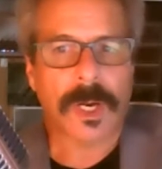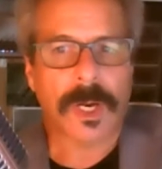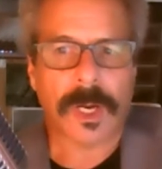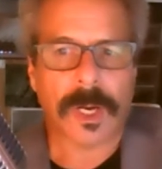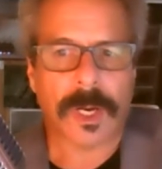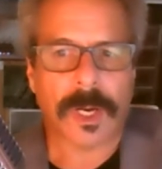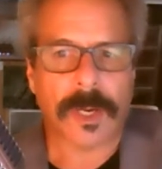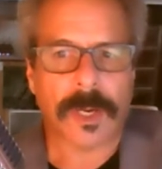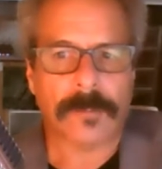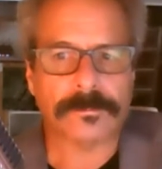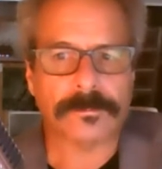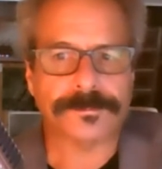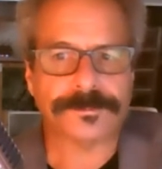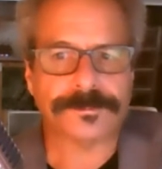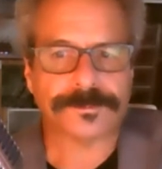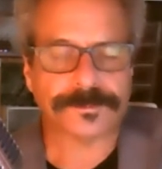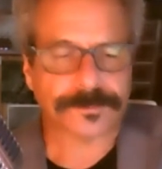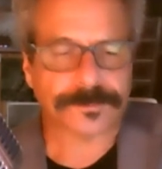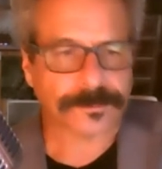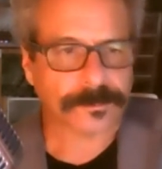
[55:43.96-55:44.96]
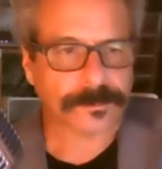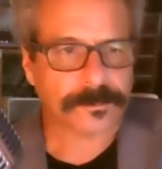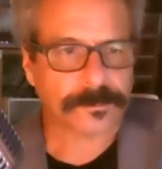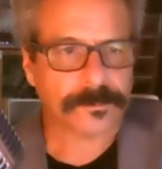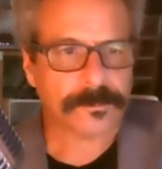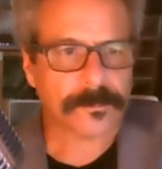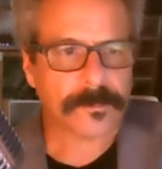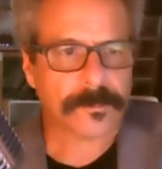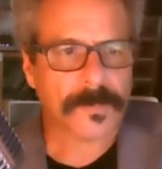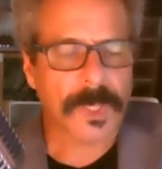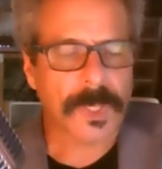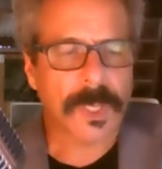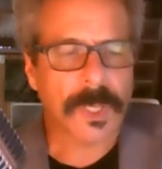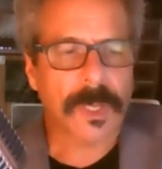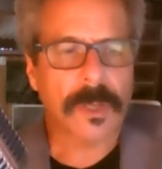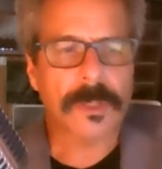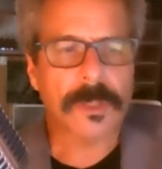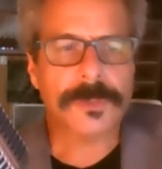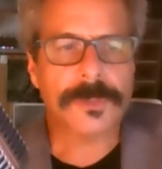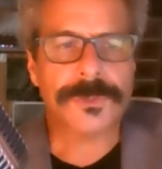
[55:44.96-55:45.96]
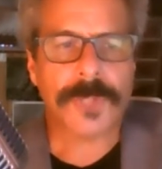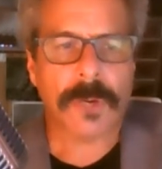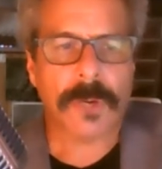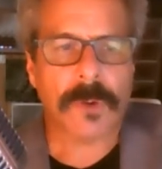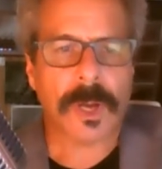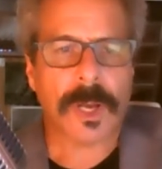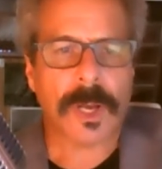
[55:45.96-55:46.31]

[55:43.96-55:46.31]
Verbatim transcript: Um, so